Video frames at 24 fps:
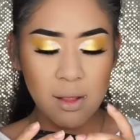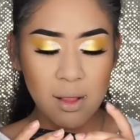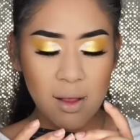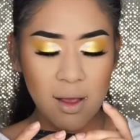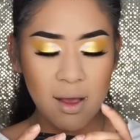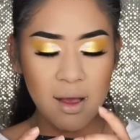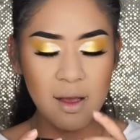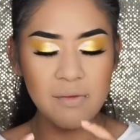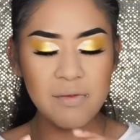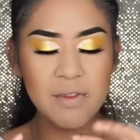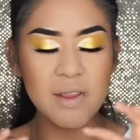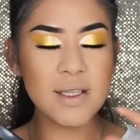
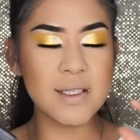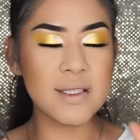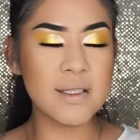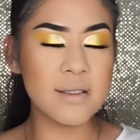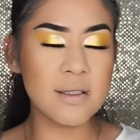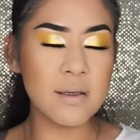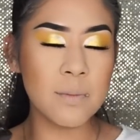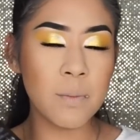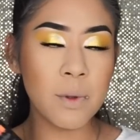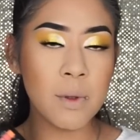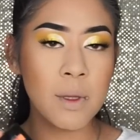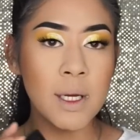Love. This
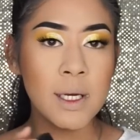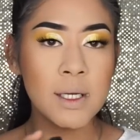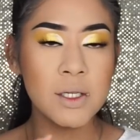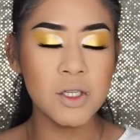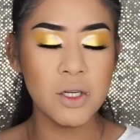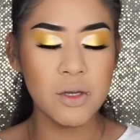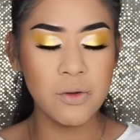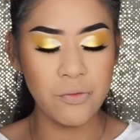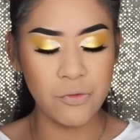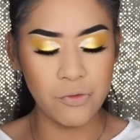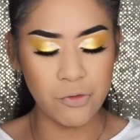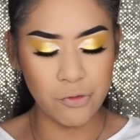is a
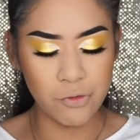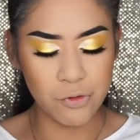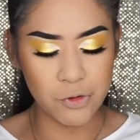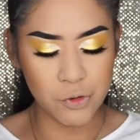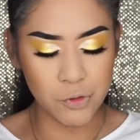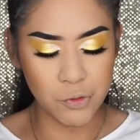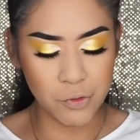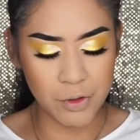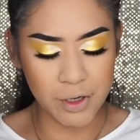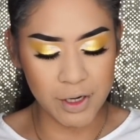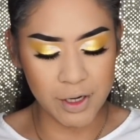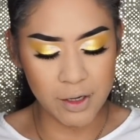blush
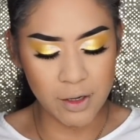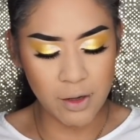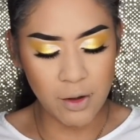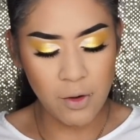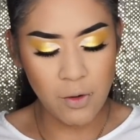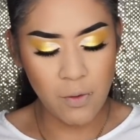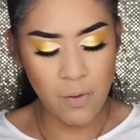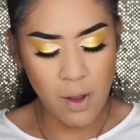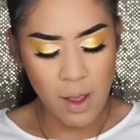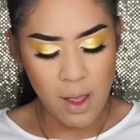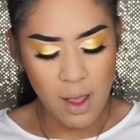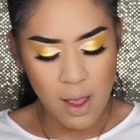
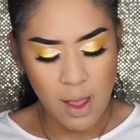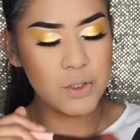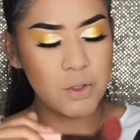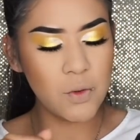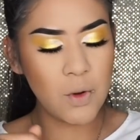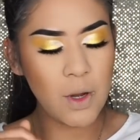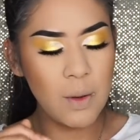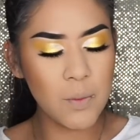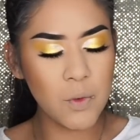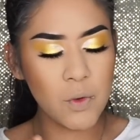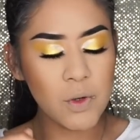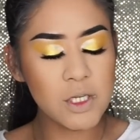trio.
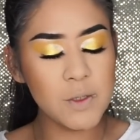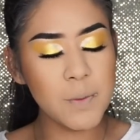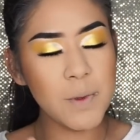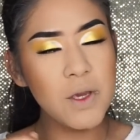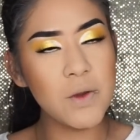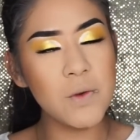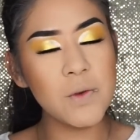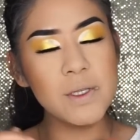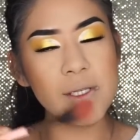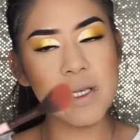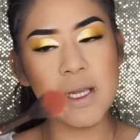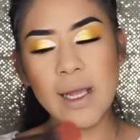So I'm going to be
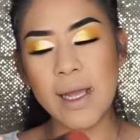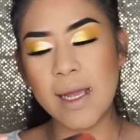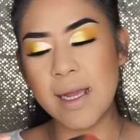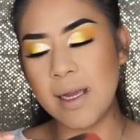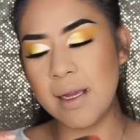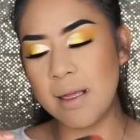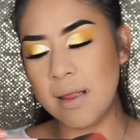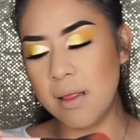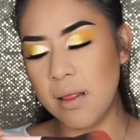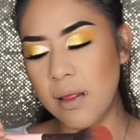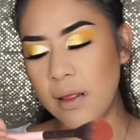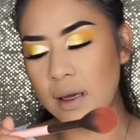using
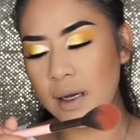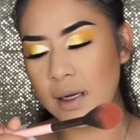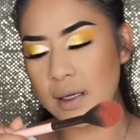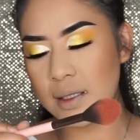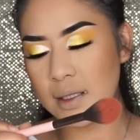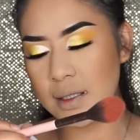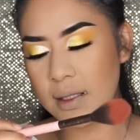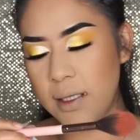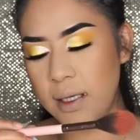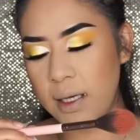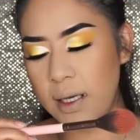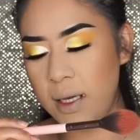a
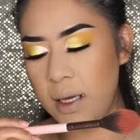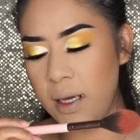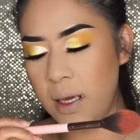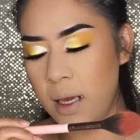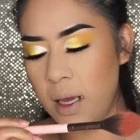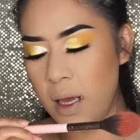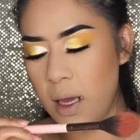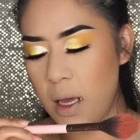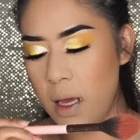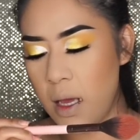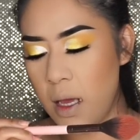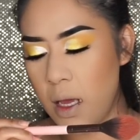
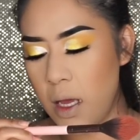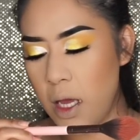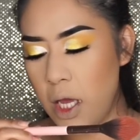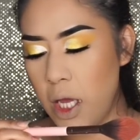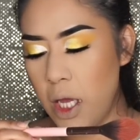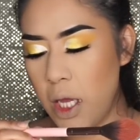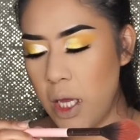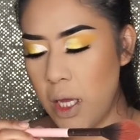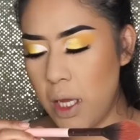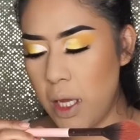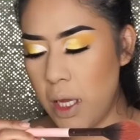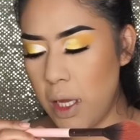LUXIE
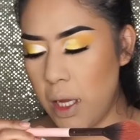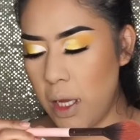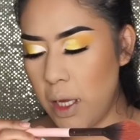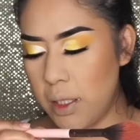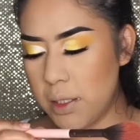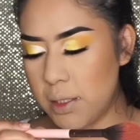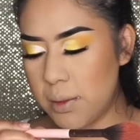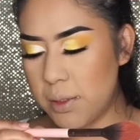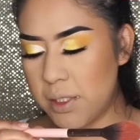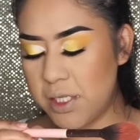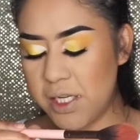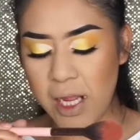
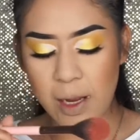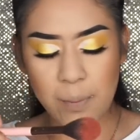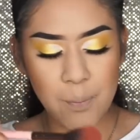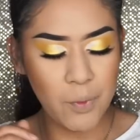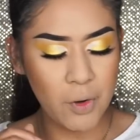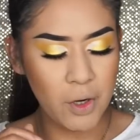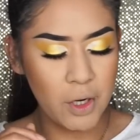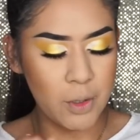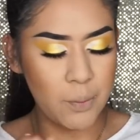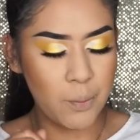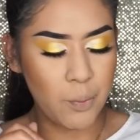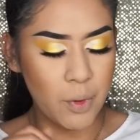
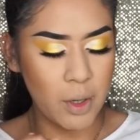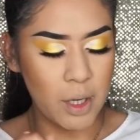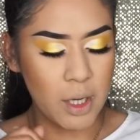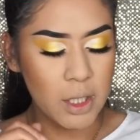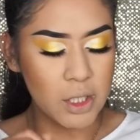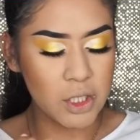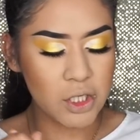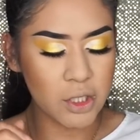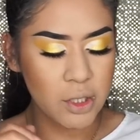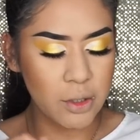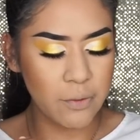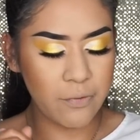tapered
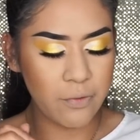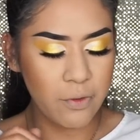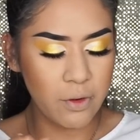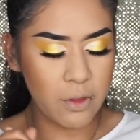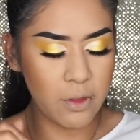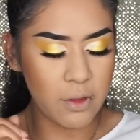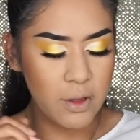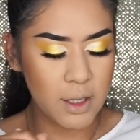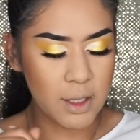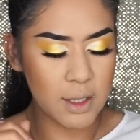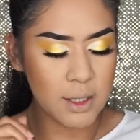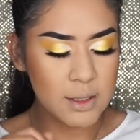brush for
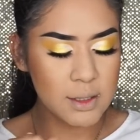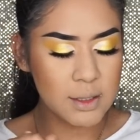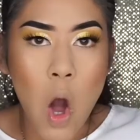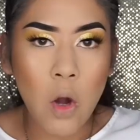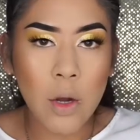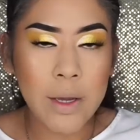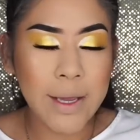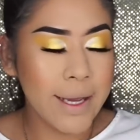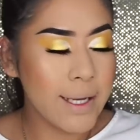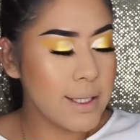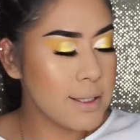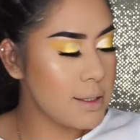this.
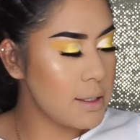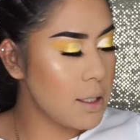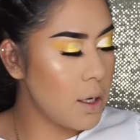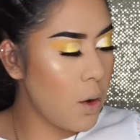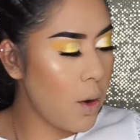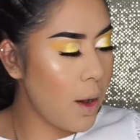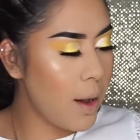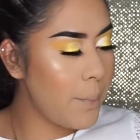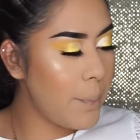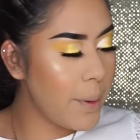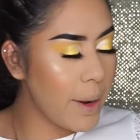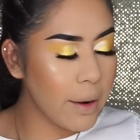Okay, so
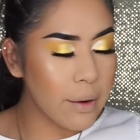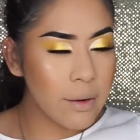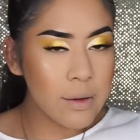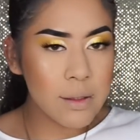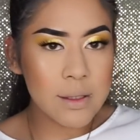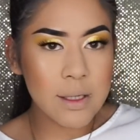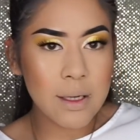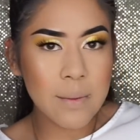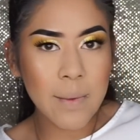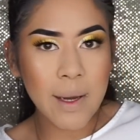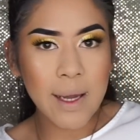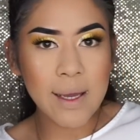
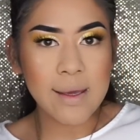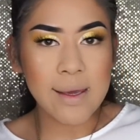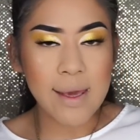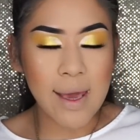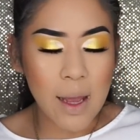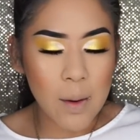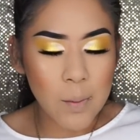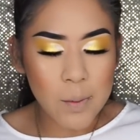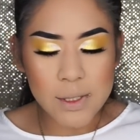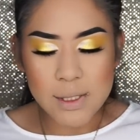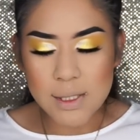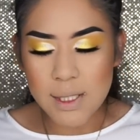apparently my
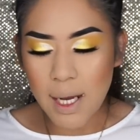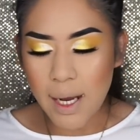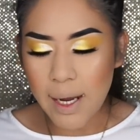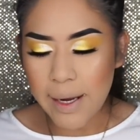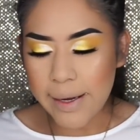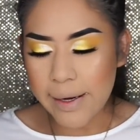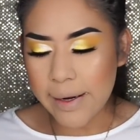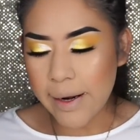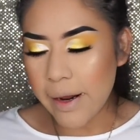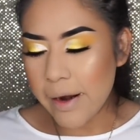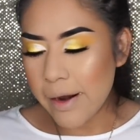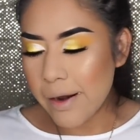camera
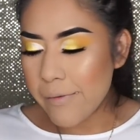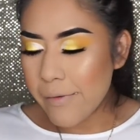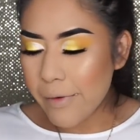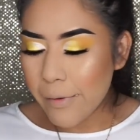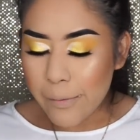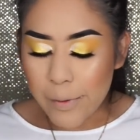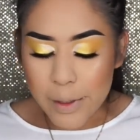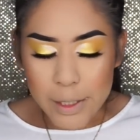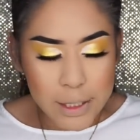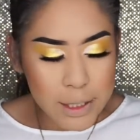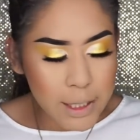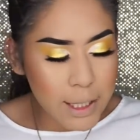died and I didn't
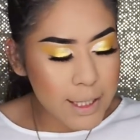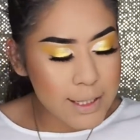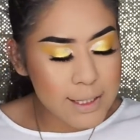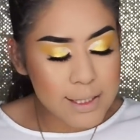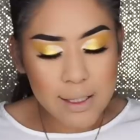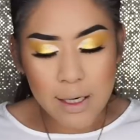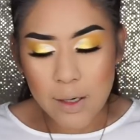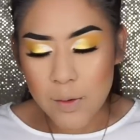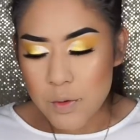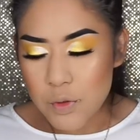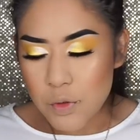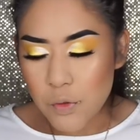even
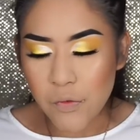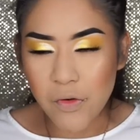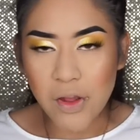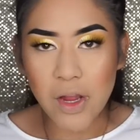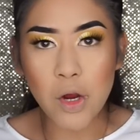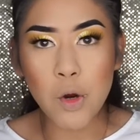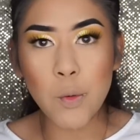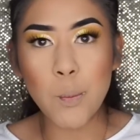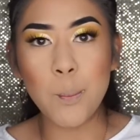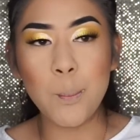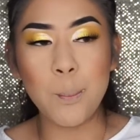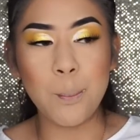realize that I was over
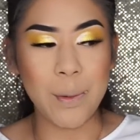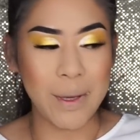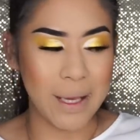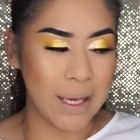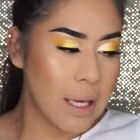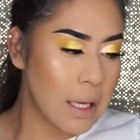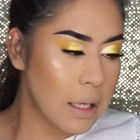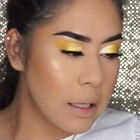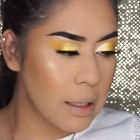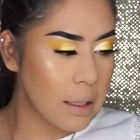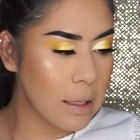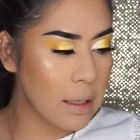here
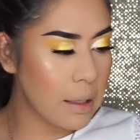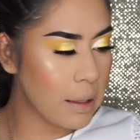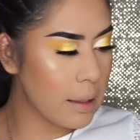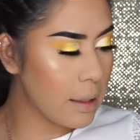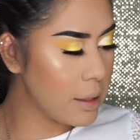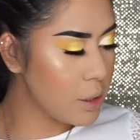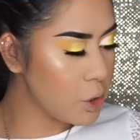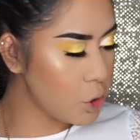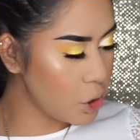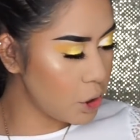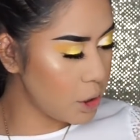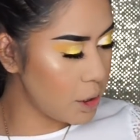baking
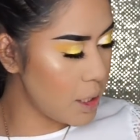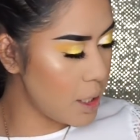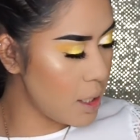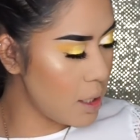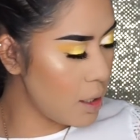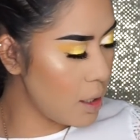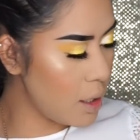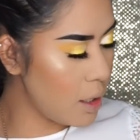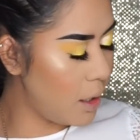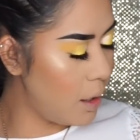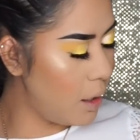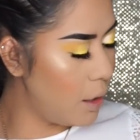and
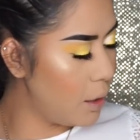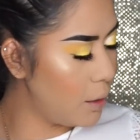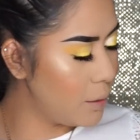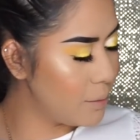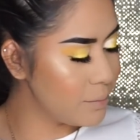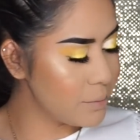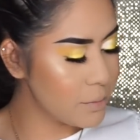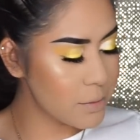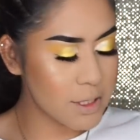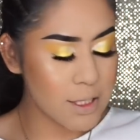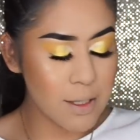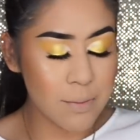shit.
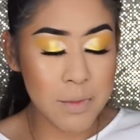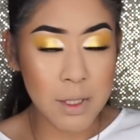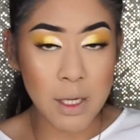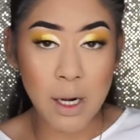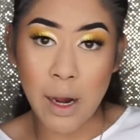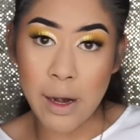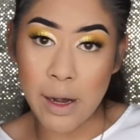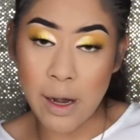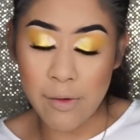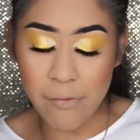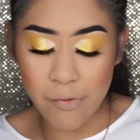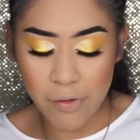Something
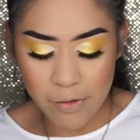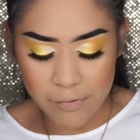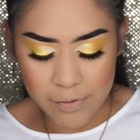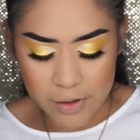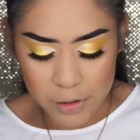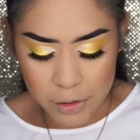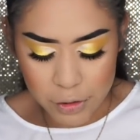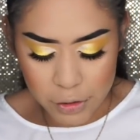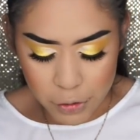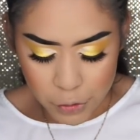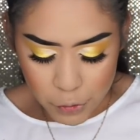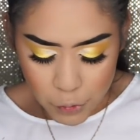I never
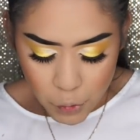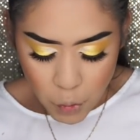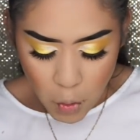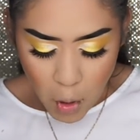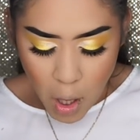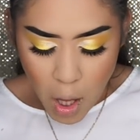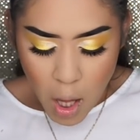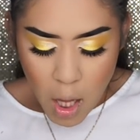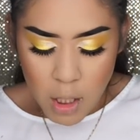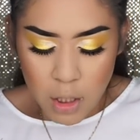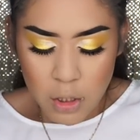even do.